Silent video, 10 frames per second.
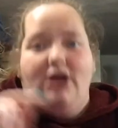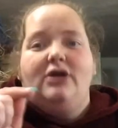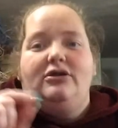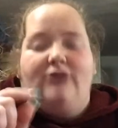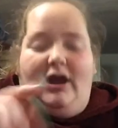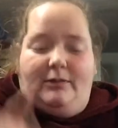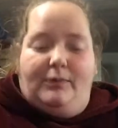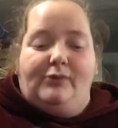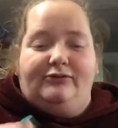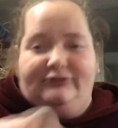You got to
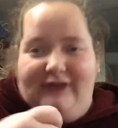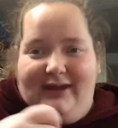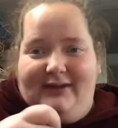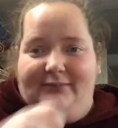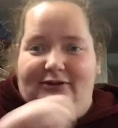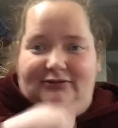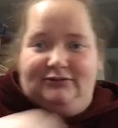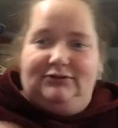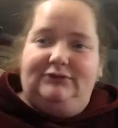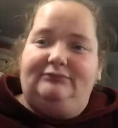pull the tab." And
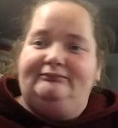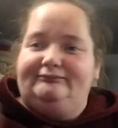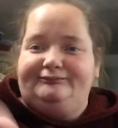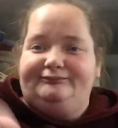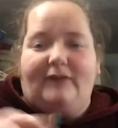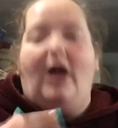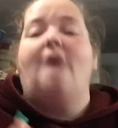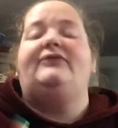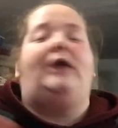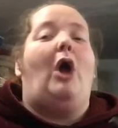I was
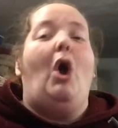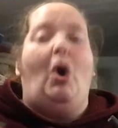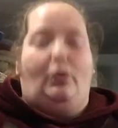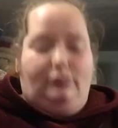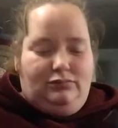like, "Oh."